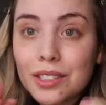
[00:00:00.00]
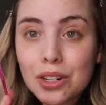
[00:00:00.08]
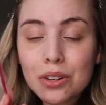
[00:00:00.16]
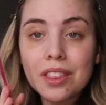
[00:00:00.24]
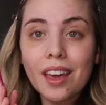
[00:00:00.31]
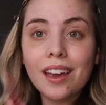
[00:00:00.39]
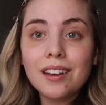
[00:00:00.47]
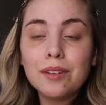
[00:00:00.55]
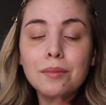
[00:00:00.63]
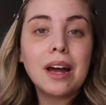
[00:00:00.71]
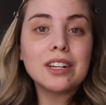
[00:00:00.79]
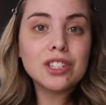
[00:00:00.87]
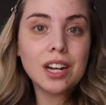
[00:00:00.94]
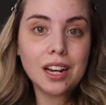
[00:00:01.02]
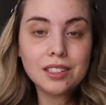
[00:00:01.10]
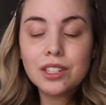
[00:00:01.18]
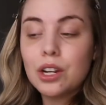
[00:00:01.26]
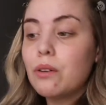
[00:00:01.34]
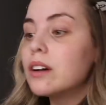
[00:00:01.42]
little thing. Imagine I
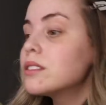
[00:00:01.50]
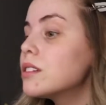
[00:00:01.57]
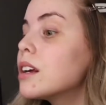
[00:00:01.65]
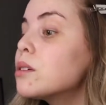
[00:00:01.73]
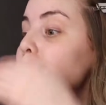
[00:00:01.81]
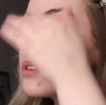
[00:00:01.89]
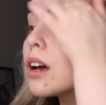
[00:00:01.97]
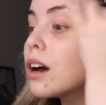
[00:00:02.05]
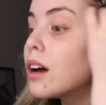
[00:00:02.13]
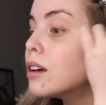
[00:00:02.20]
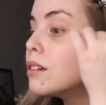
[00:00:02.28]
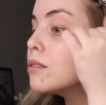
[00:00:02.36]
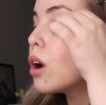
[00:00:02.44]
had to go out tonight with a